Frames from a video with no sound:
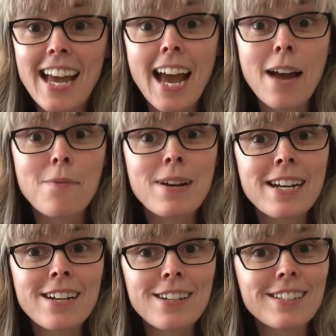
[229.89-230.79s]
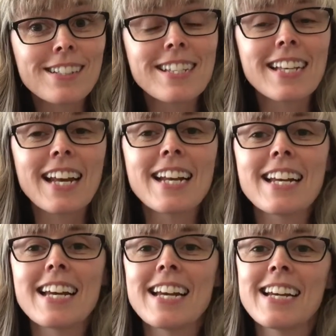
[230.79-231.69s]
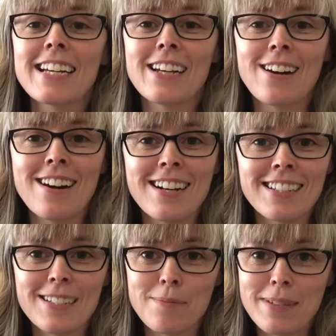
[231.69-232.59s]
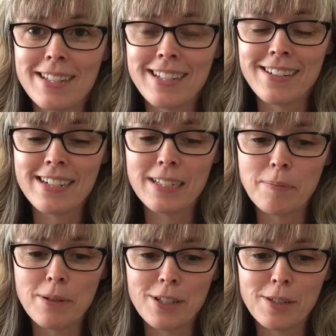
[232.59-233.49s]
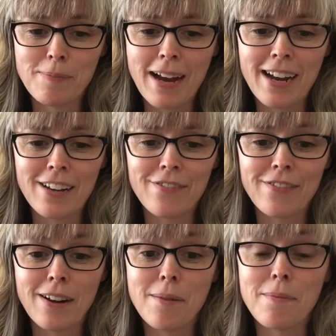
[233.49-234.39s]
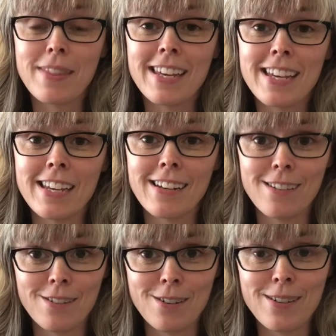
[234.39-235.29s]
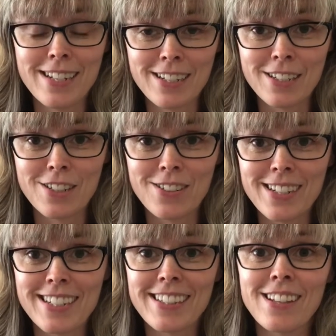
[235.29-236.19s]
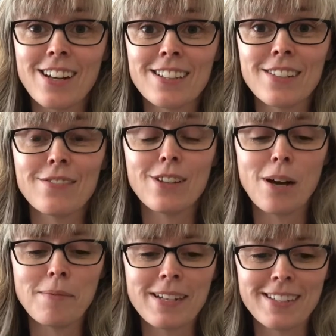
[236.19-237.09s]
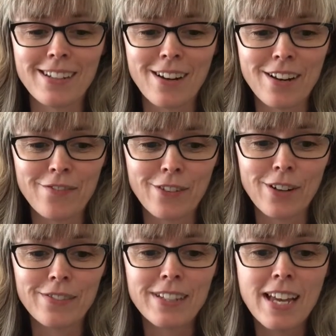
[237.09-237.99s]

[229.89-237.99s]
And when it got to the Senate, it got some serious pushback from the cocoa industry. Lots of lobbyists got involved.